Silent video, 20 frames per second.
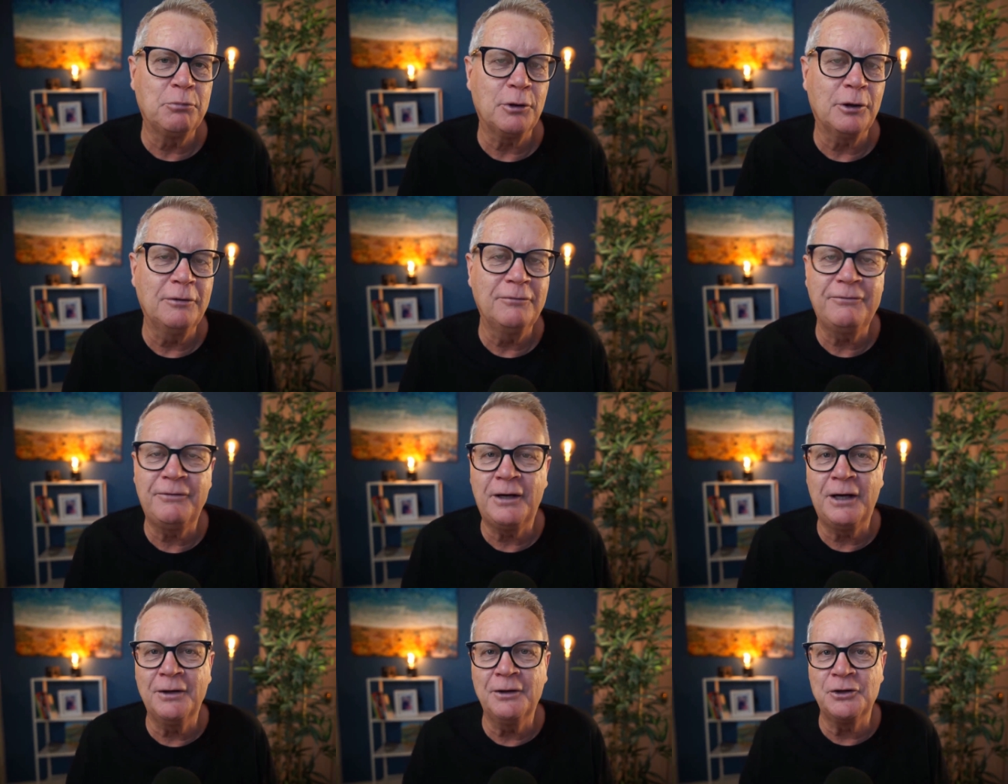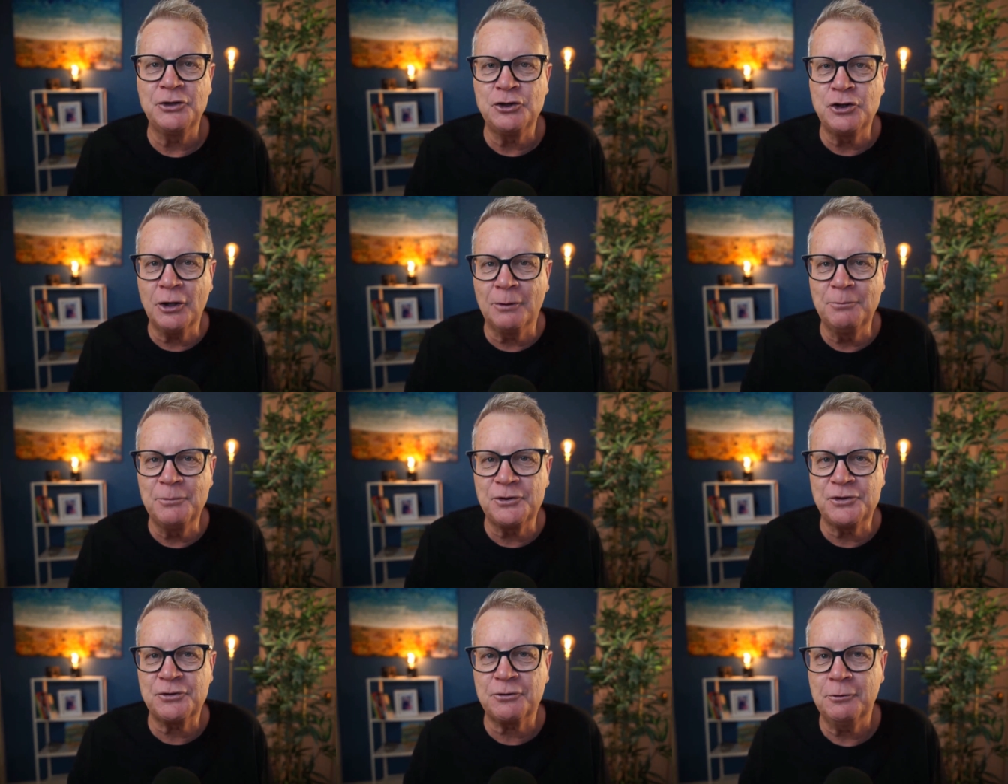profile, the job
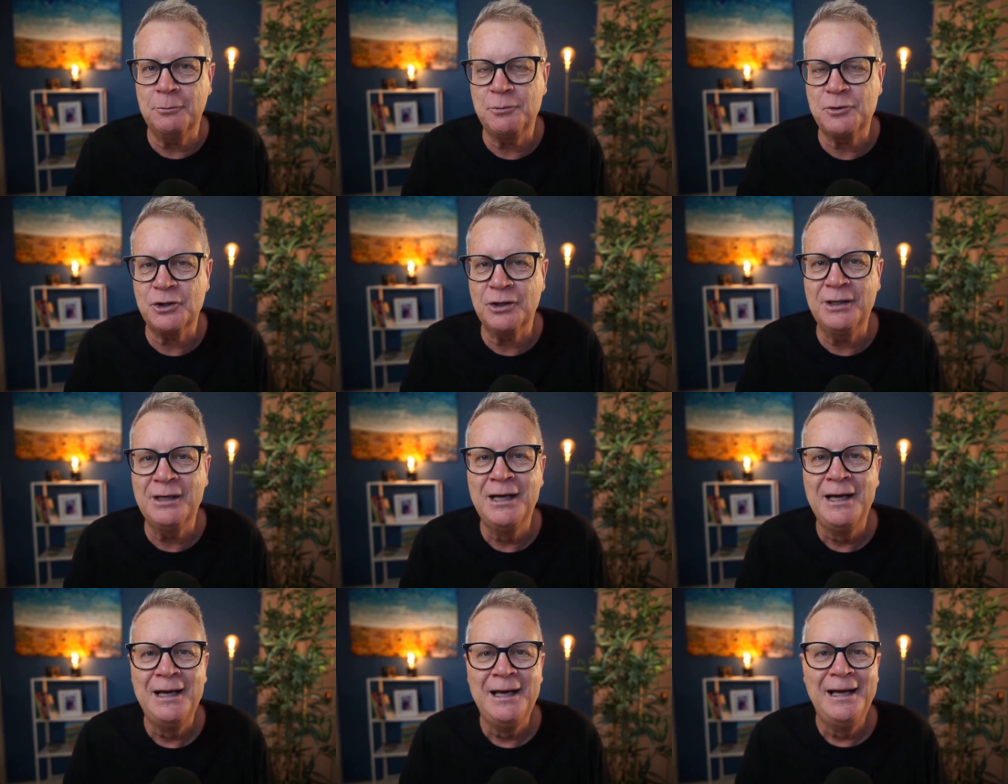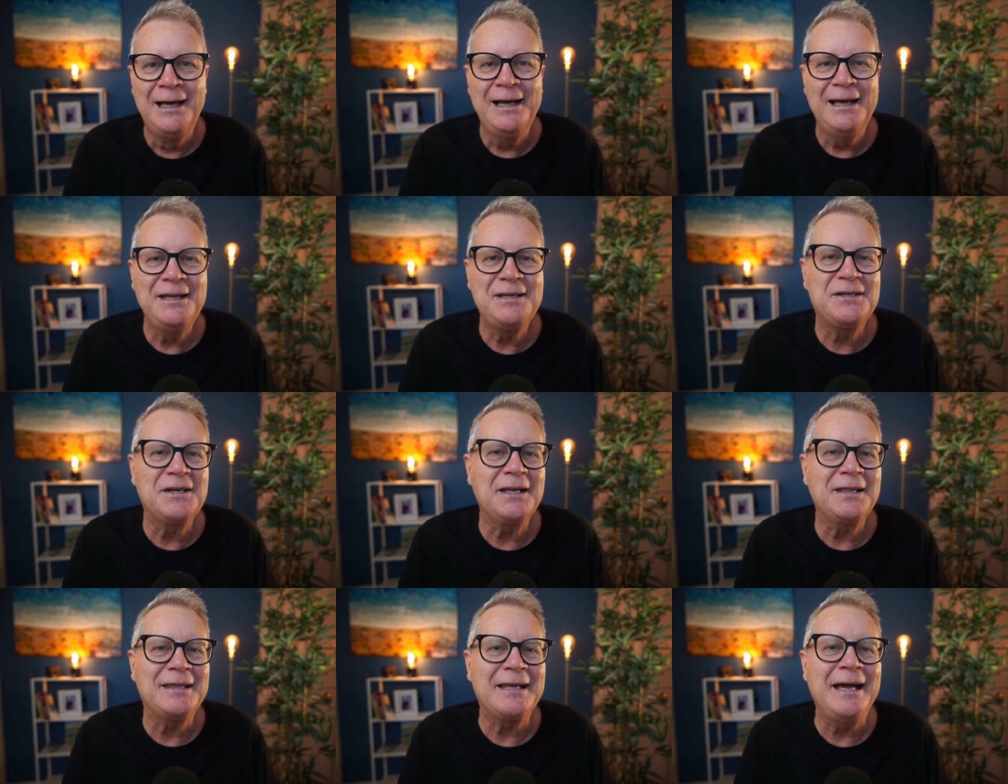description, is
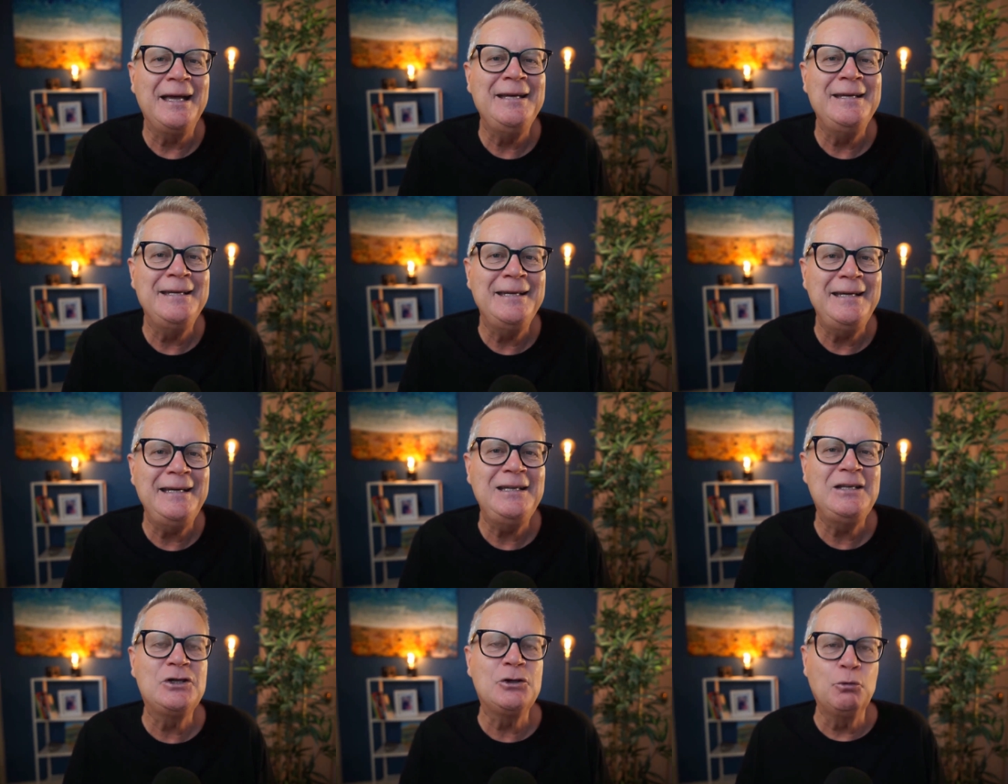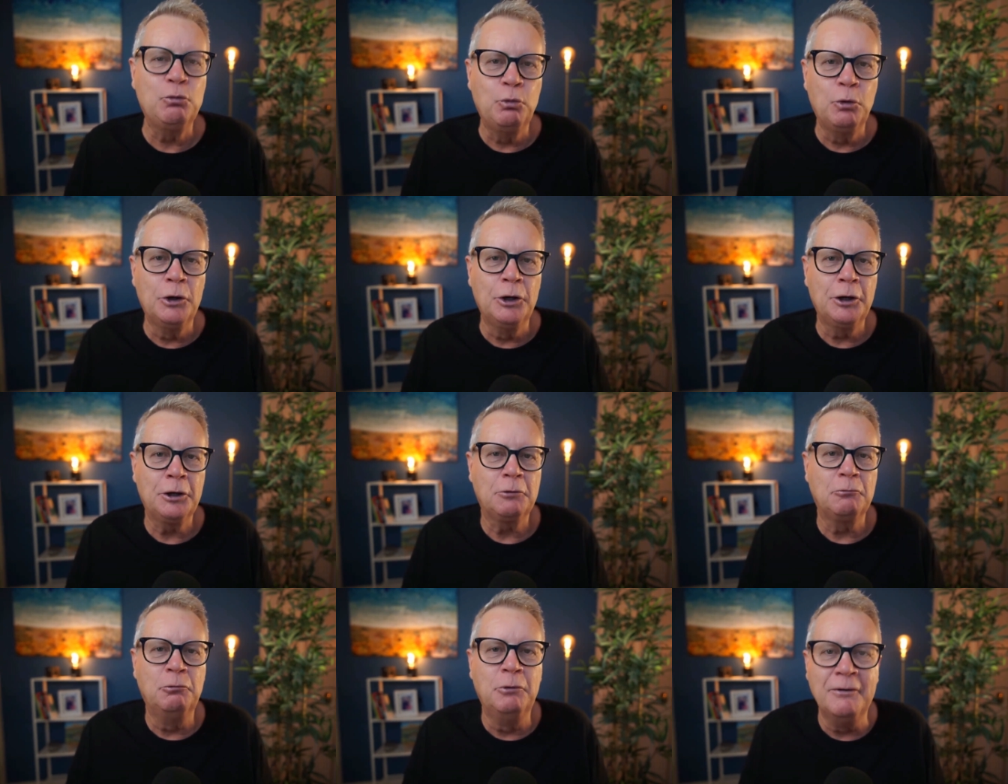that they need to
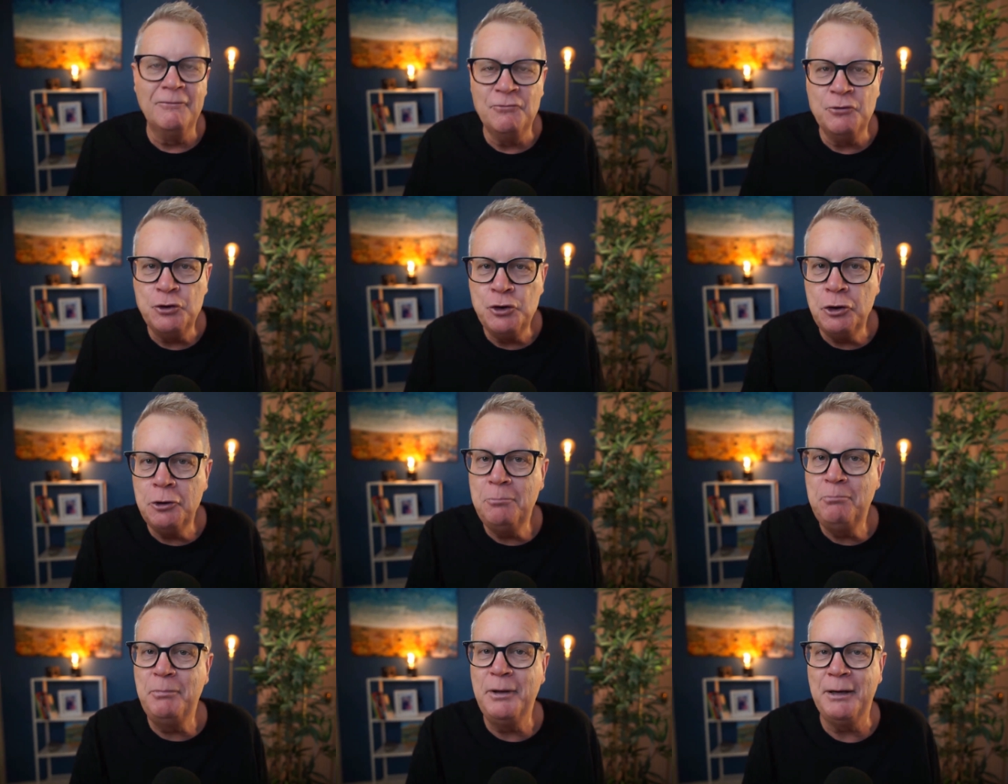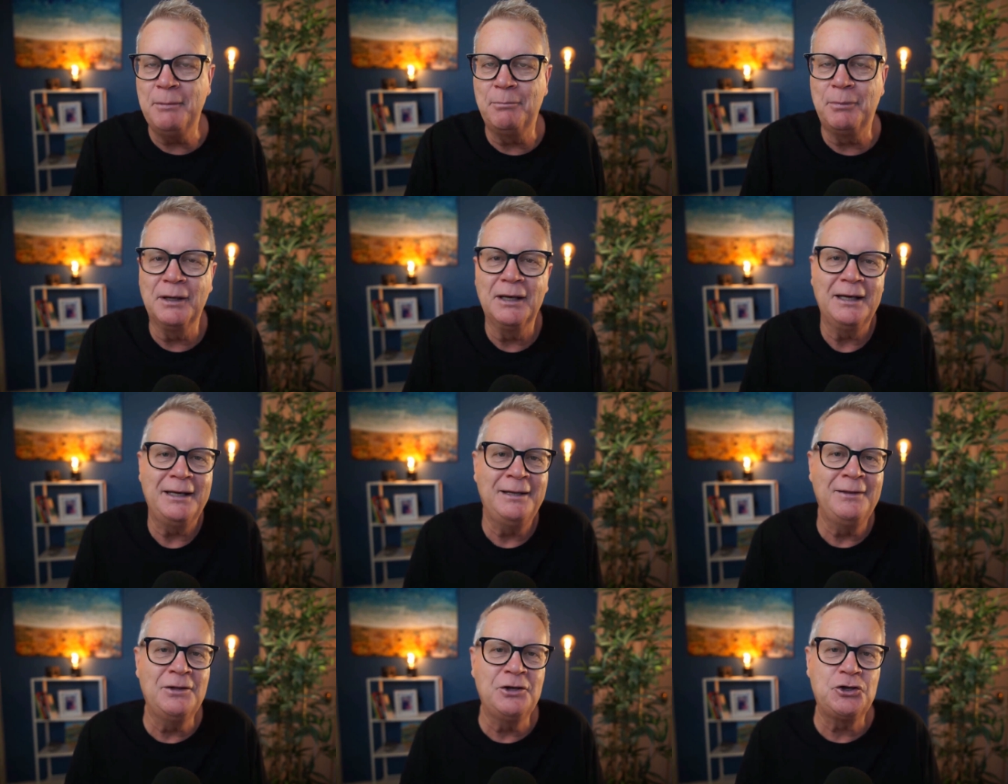work with new people
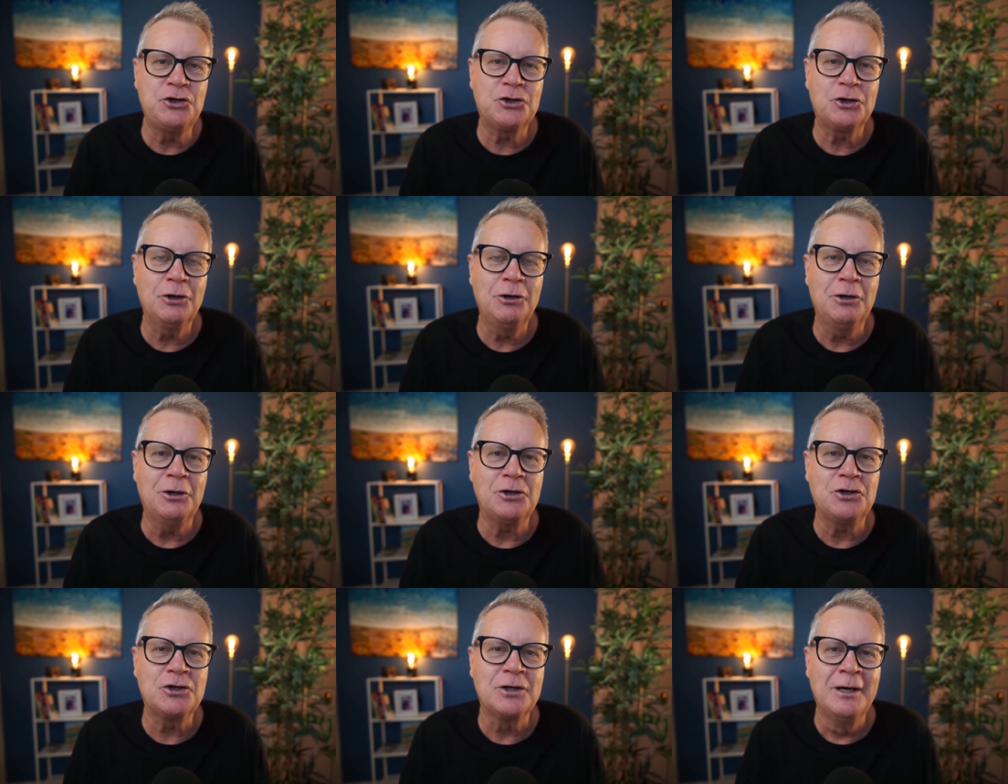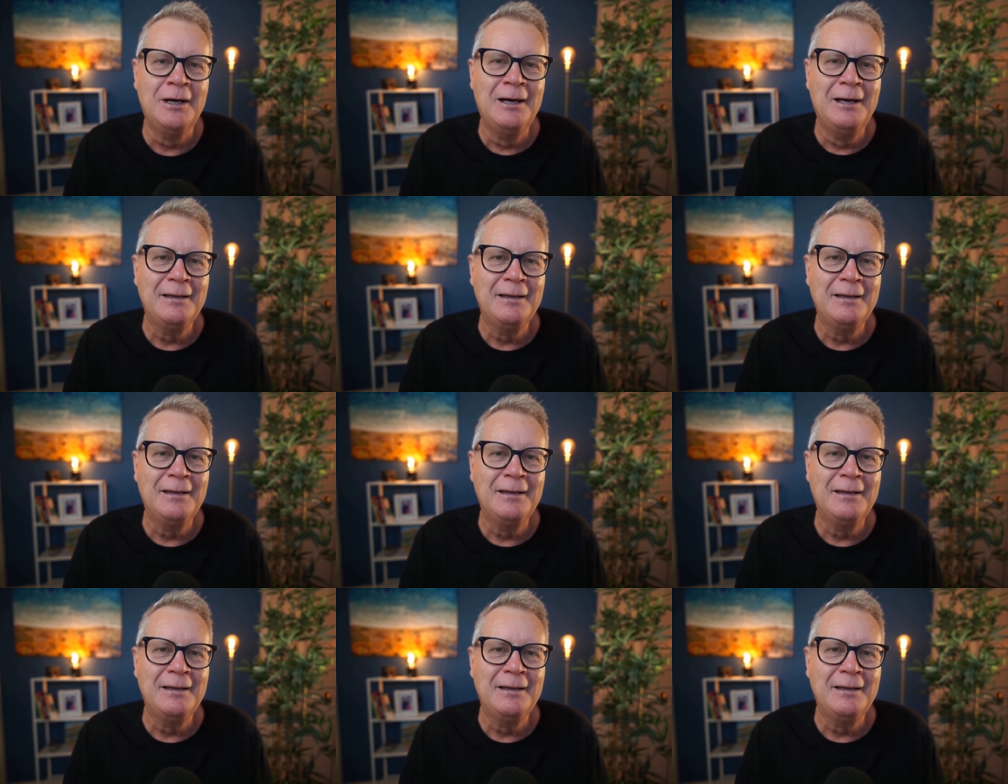in the church.